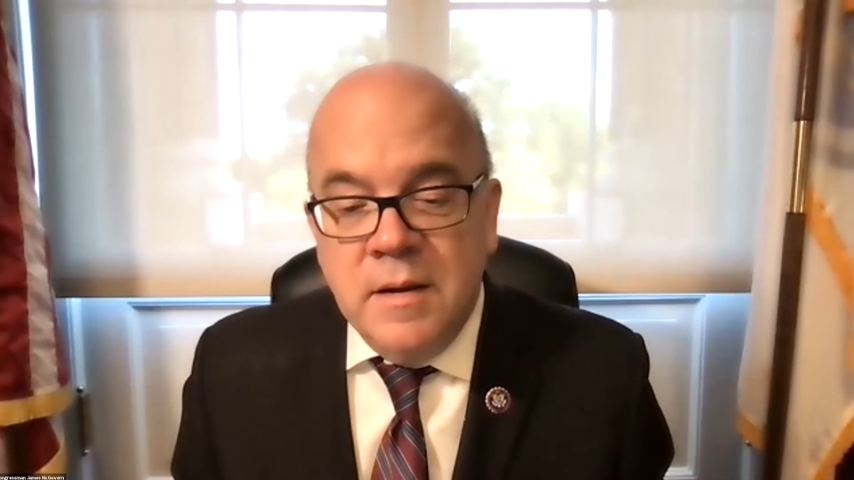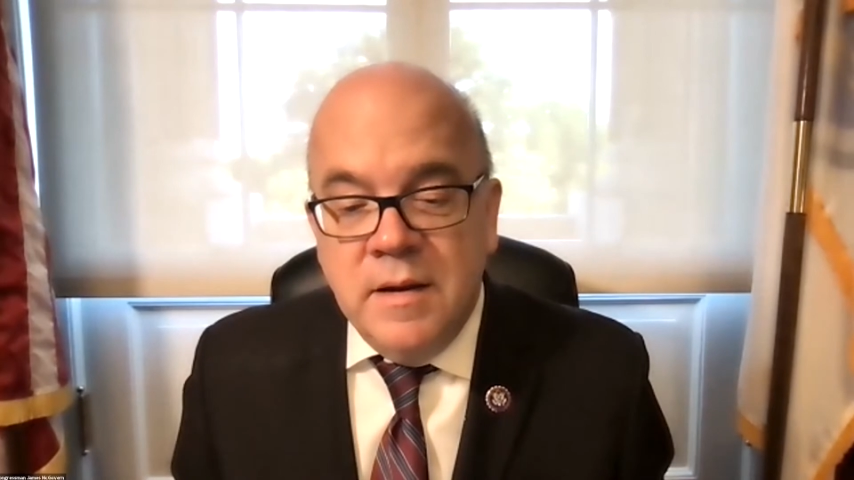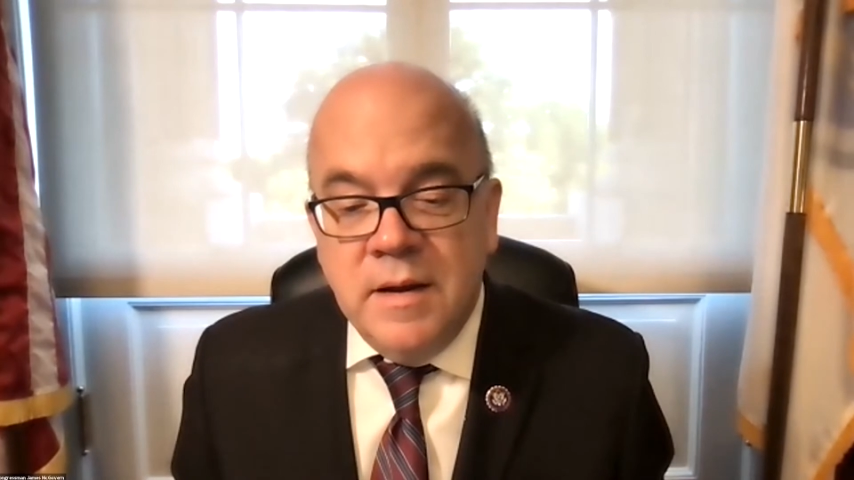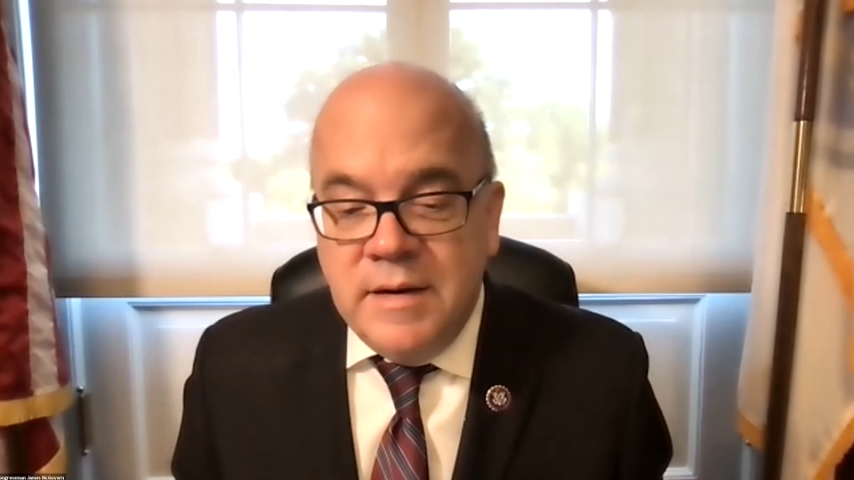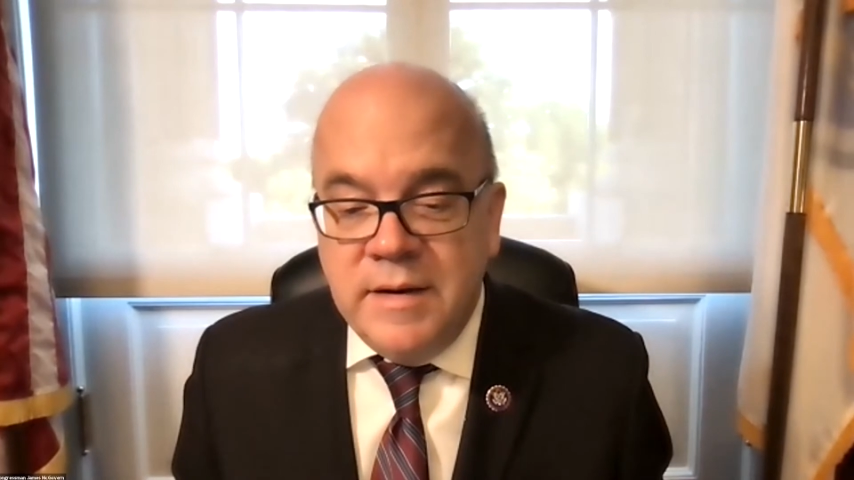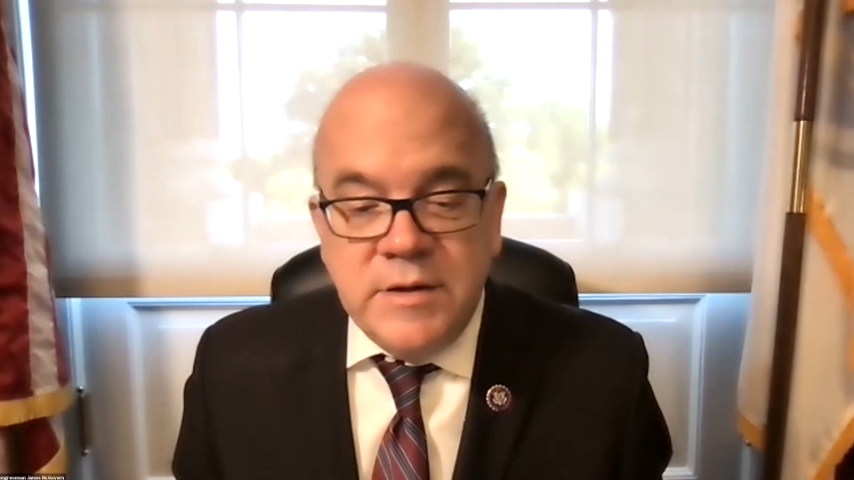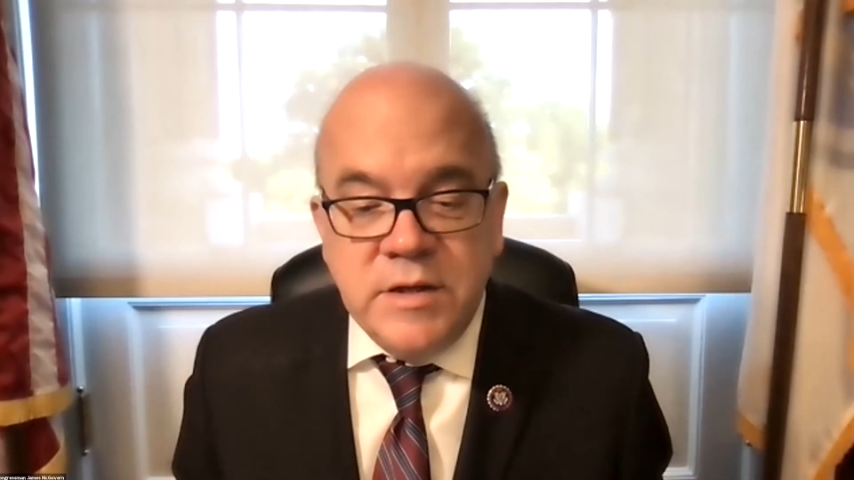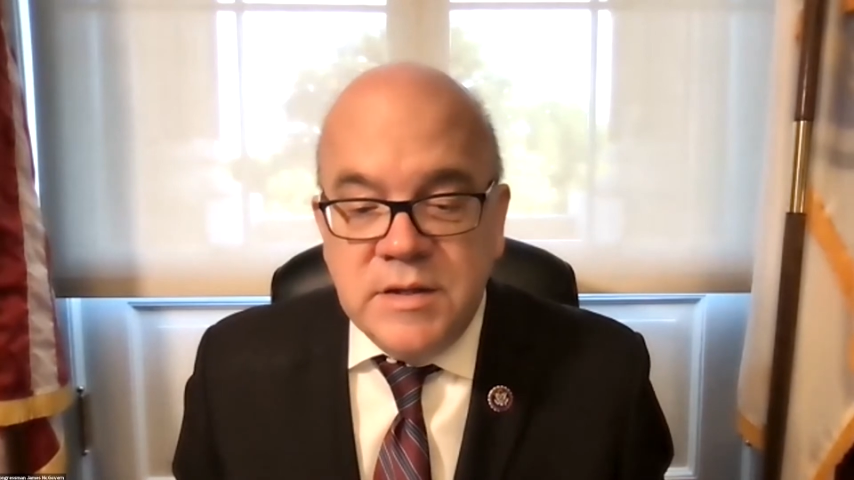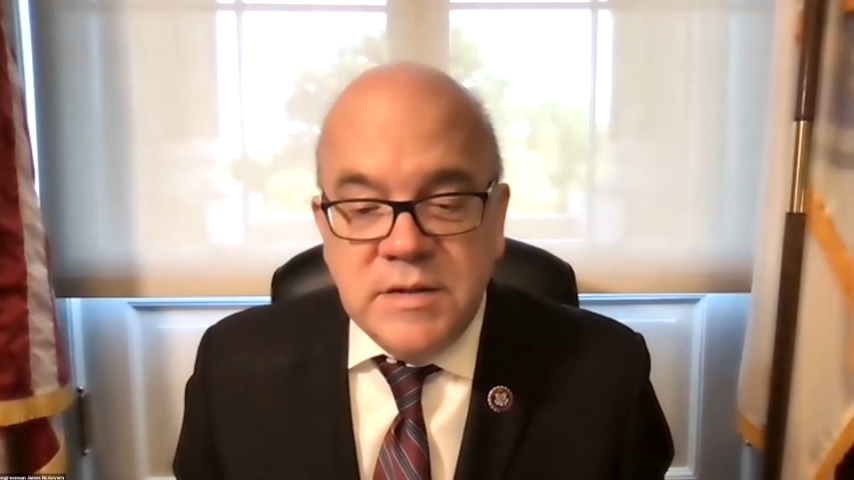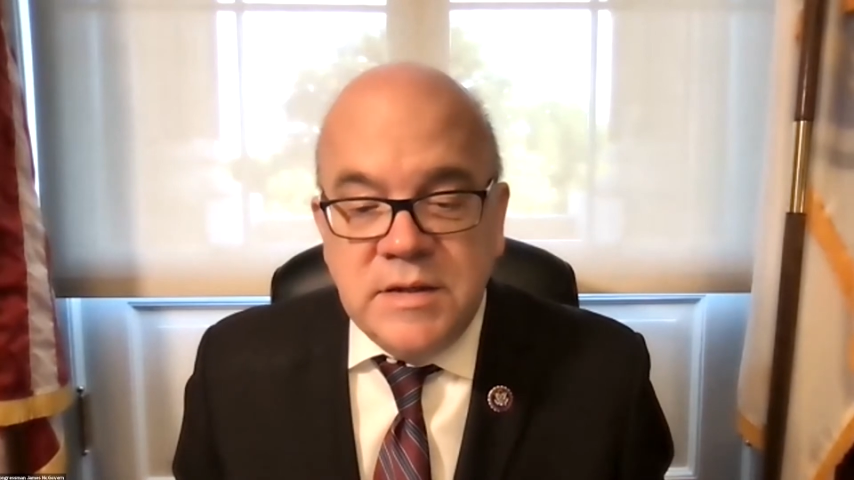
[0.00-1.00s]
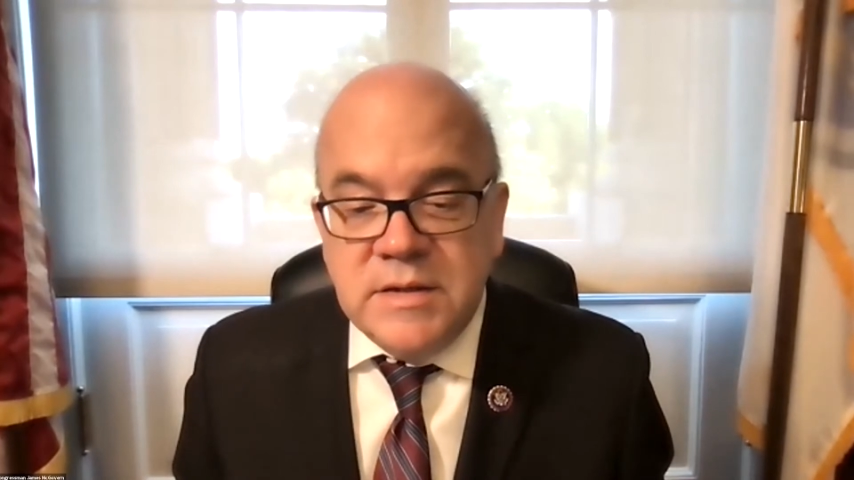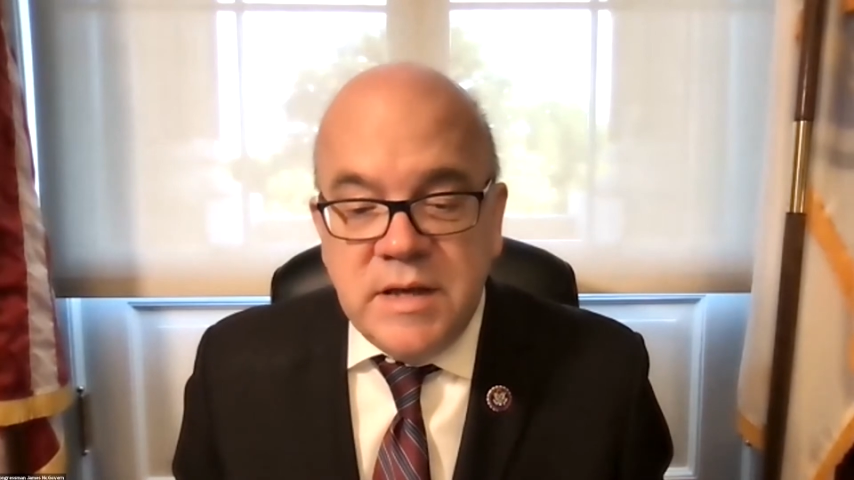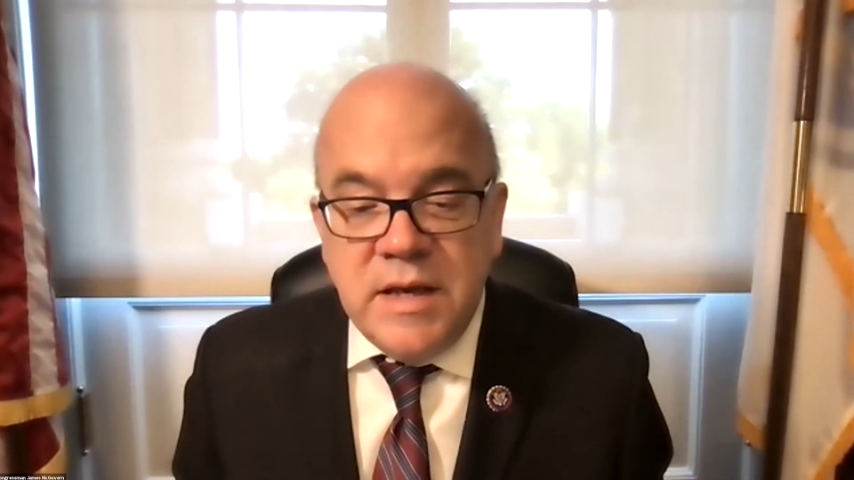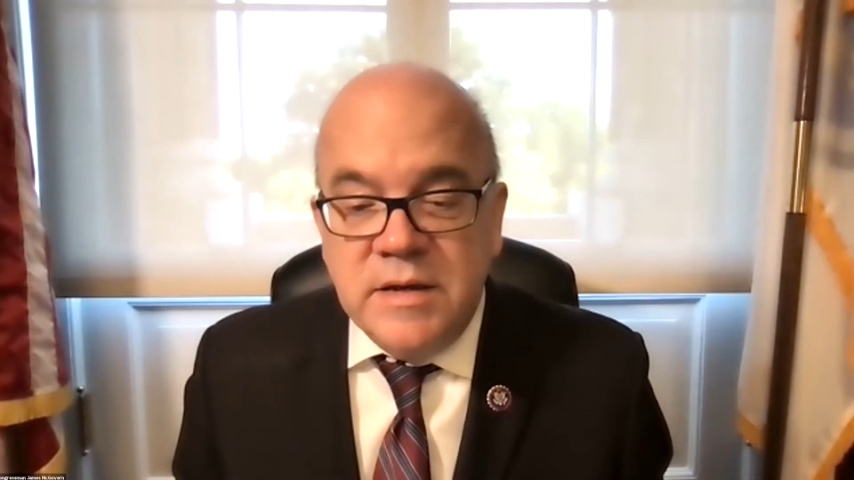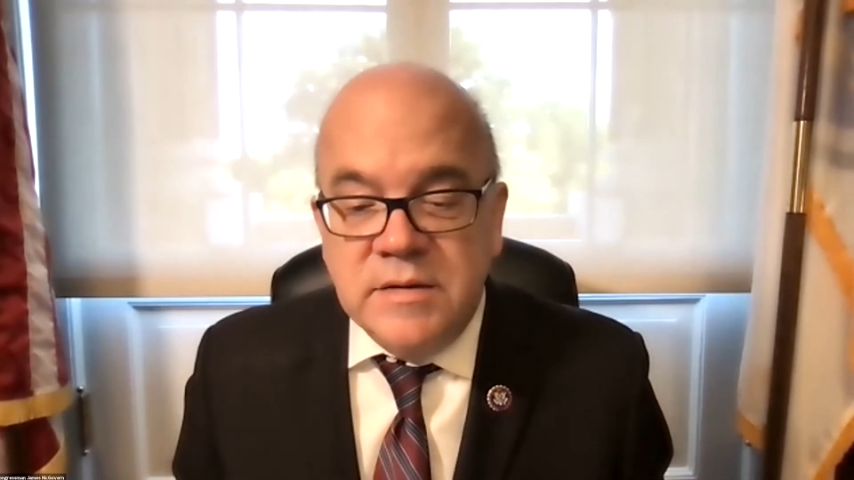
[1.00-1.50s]
Addiction is a
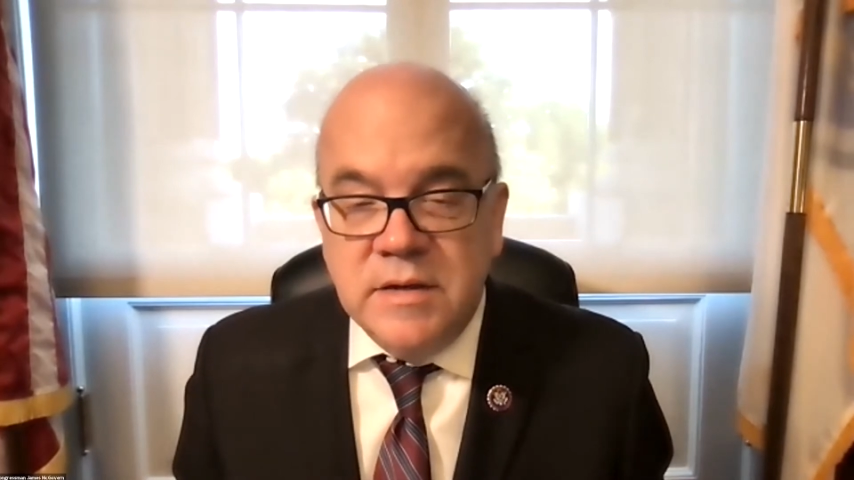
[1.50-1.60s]
disease.